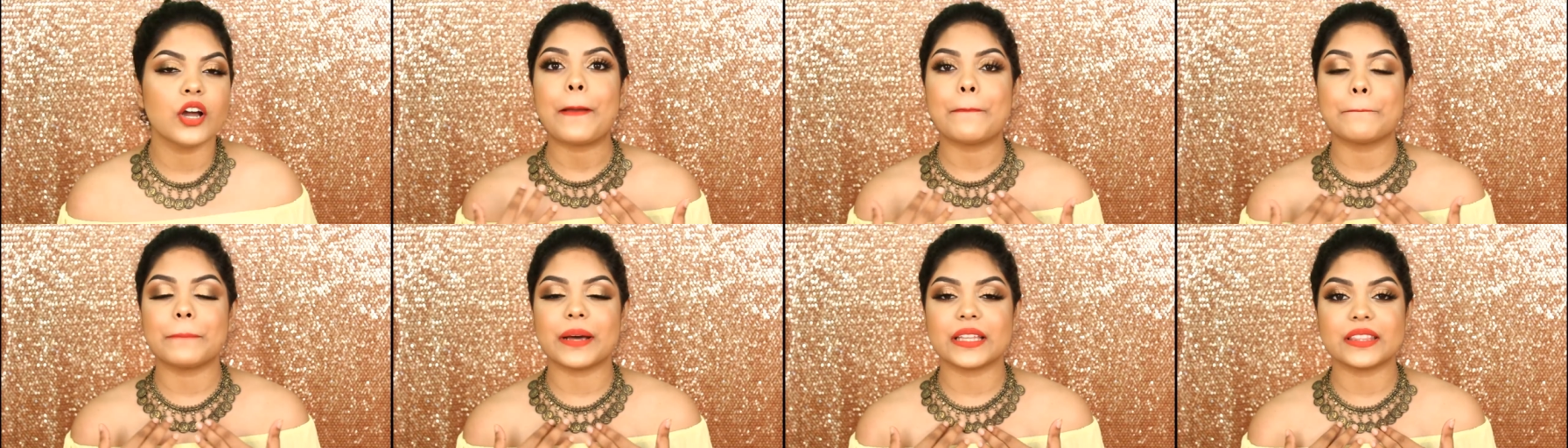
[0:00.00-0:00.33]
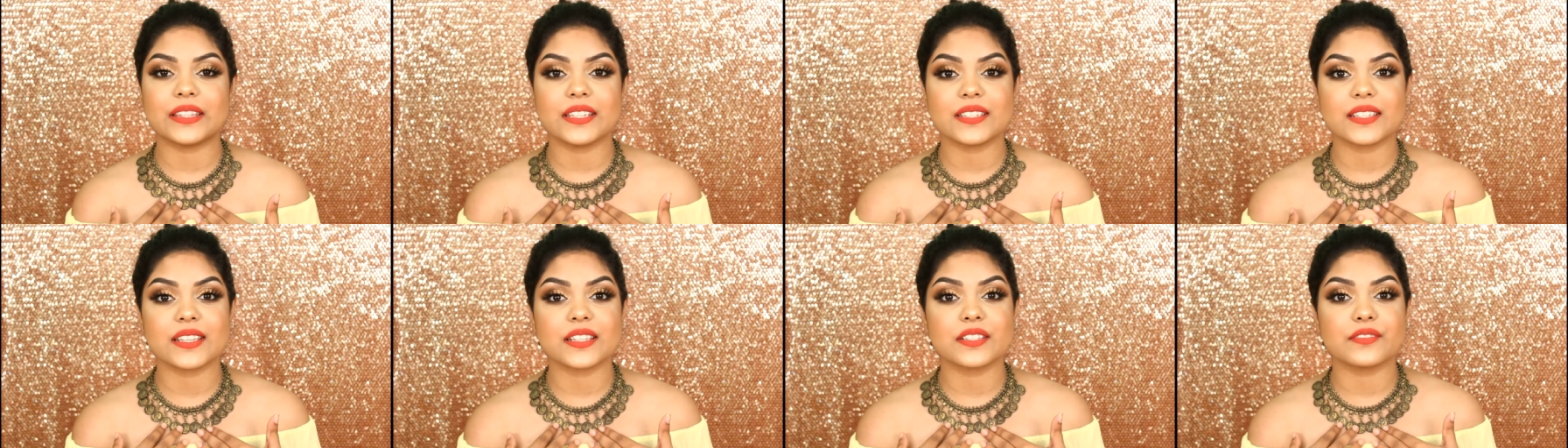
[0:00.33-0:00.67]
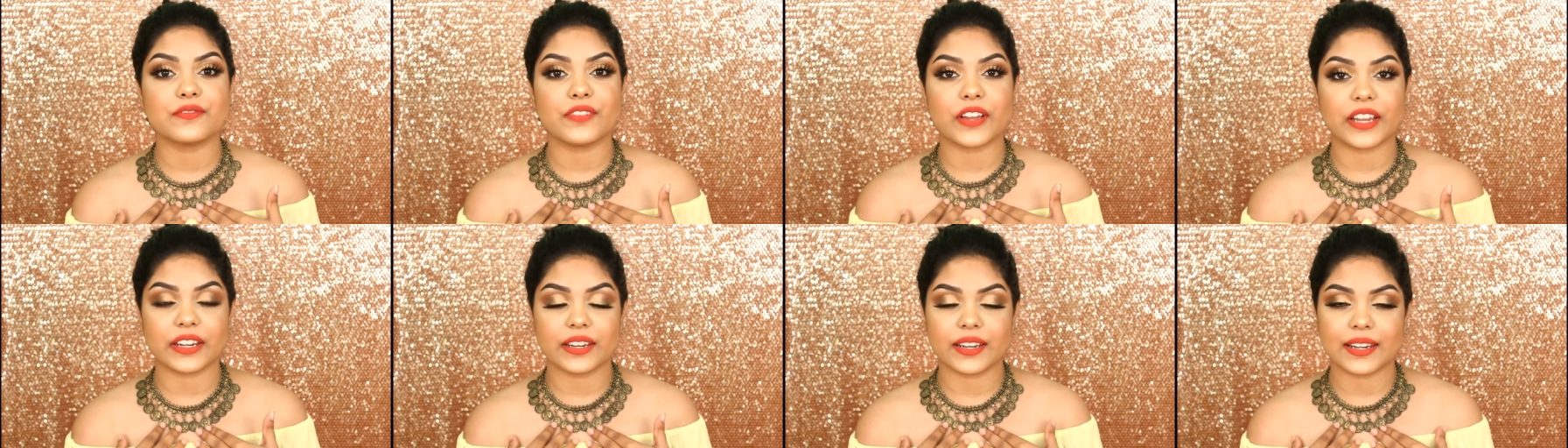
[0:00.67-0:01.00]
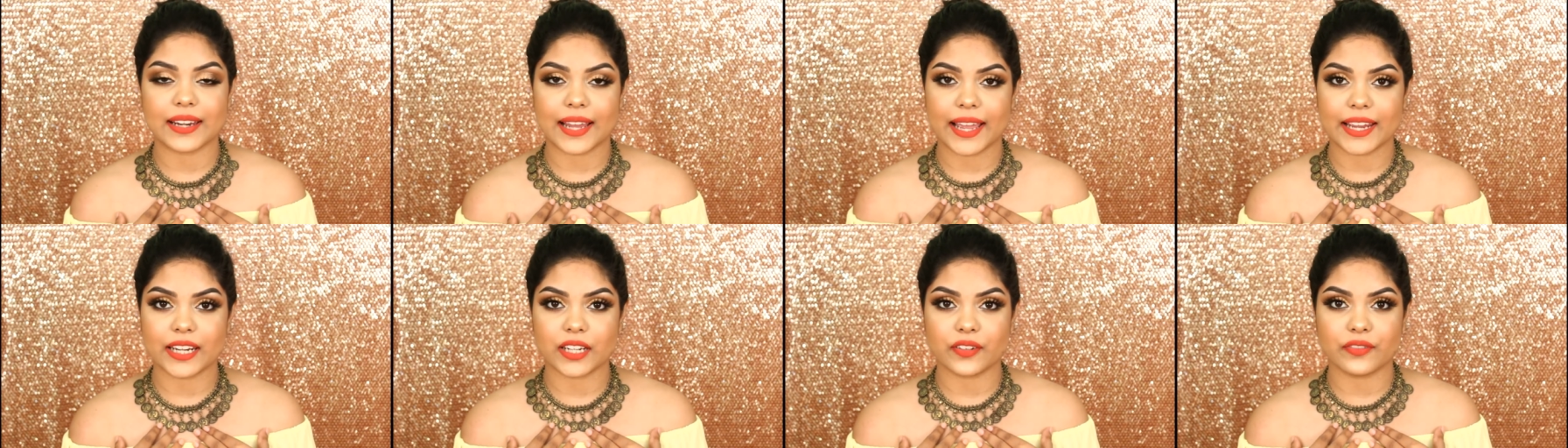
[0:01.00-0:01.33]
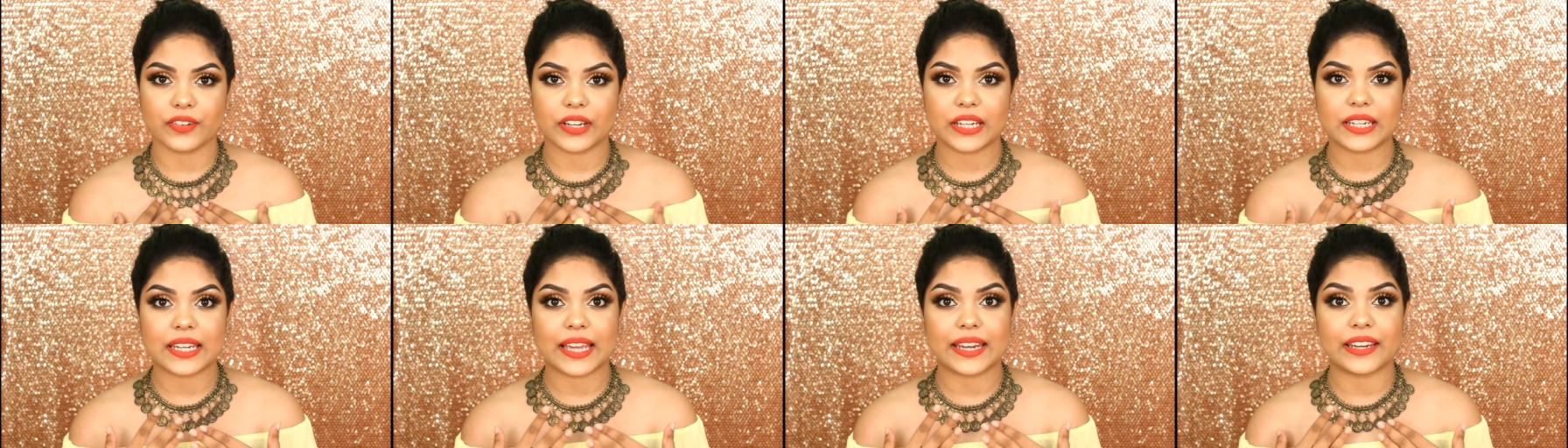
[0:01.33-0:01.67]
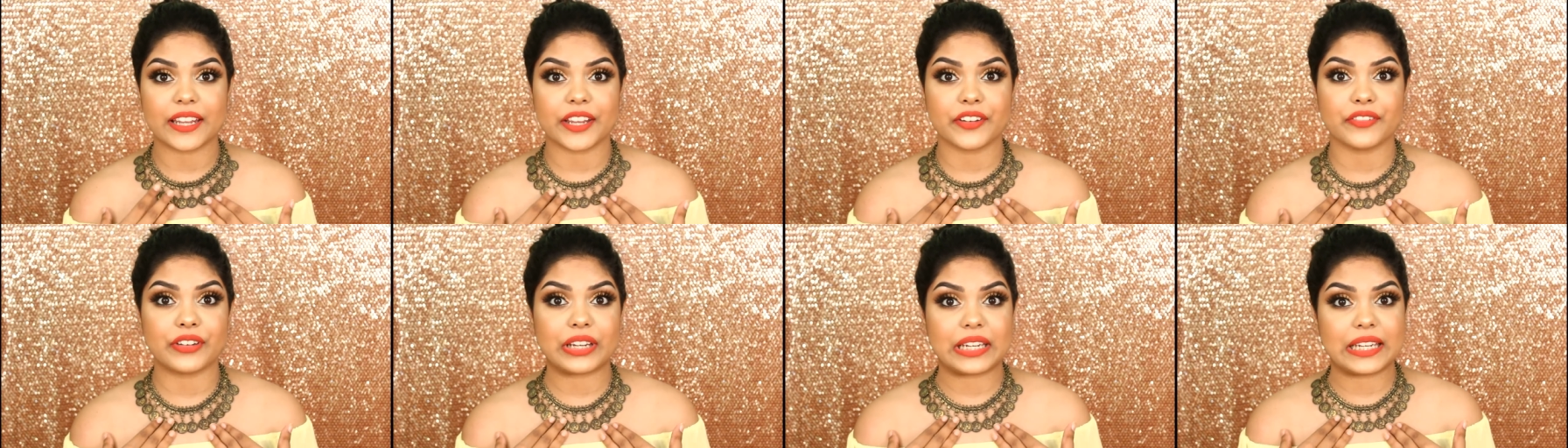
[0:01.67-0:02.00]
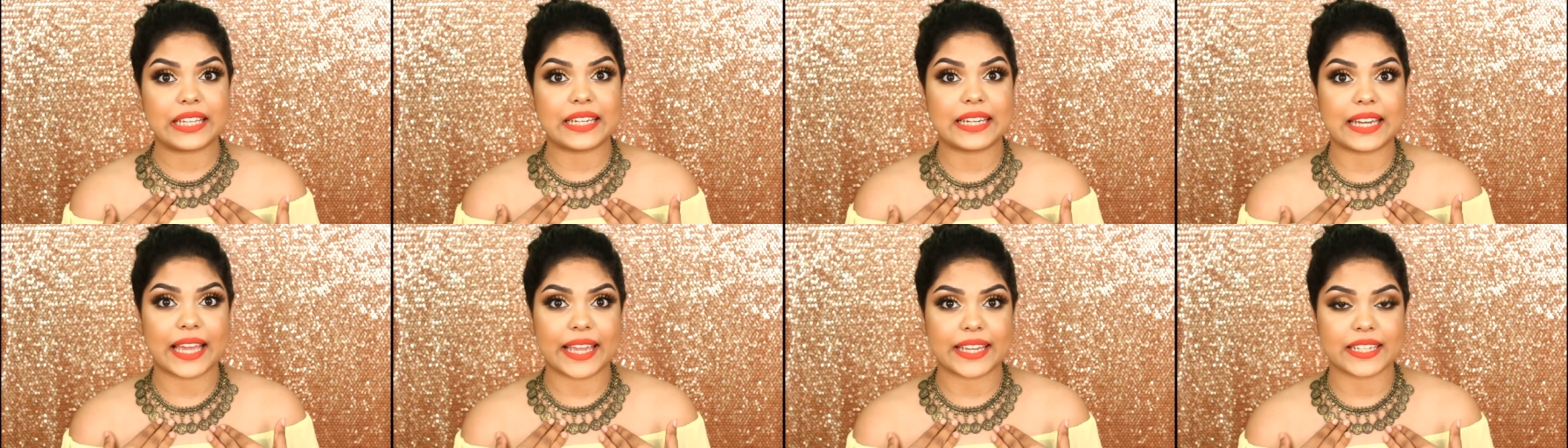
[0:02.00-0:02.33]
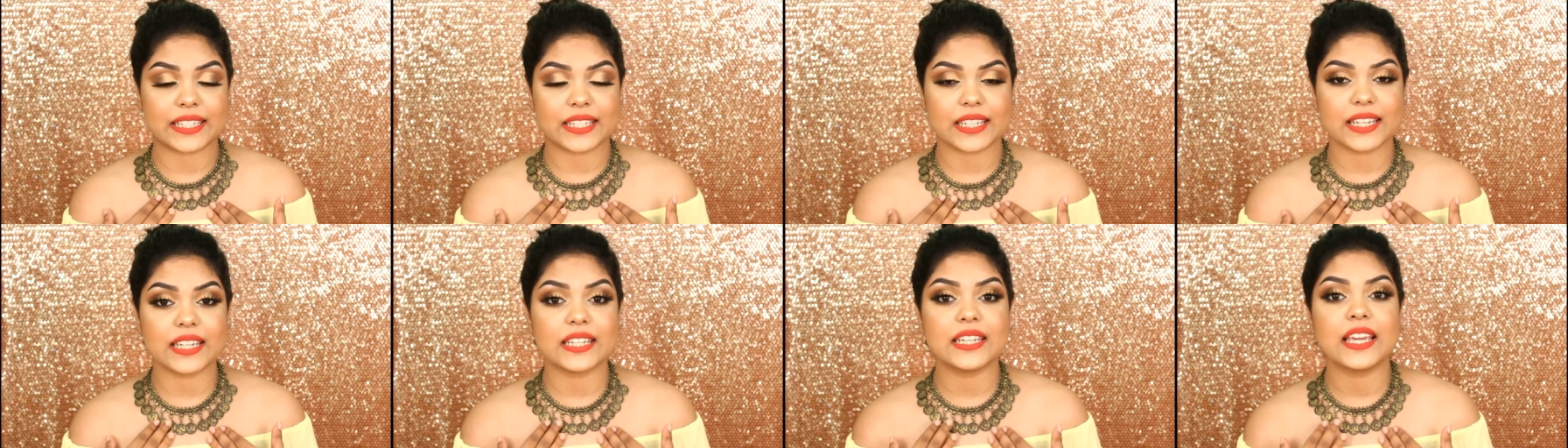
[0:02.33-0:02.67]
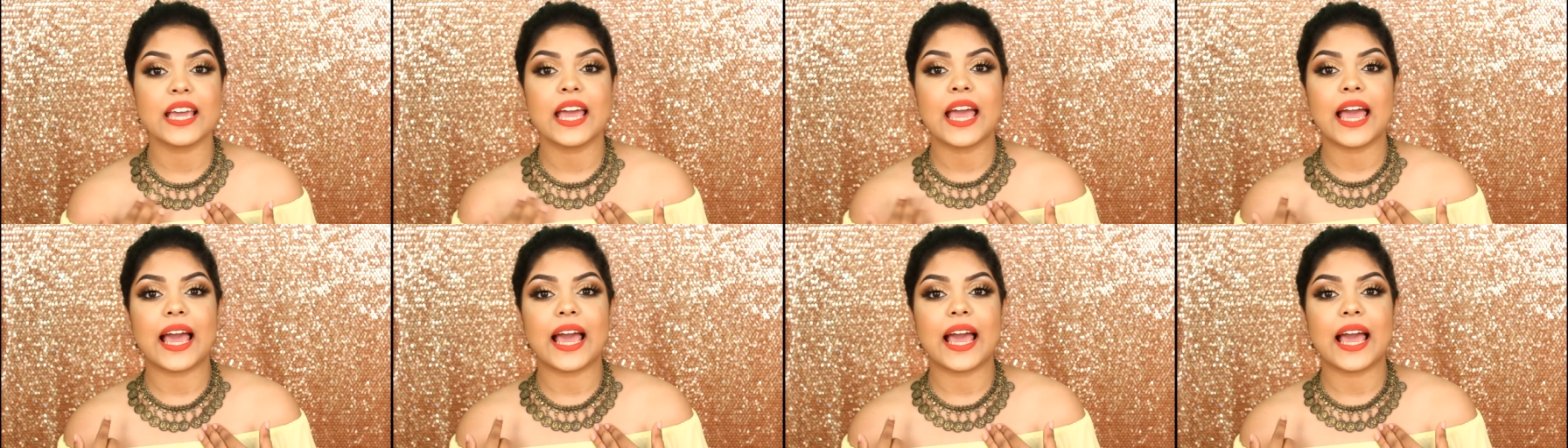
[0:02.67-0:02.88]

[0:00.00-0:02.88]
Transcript: But this is very lightweight and I really liked it.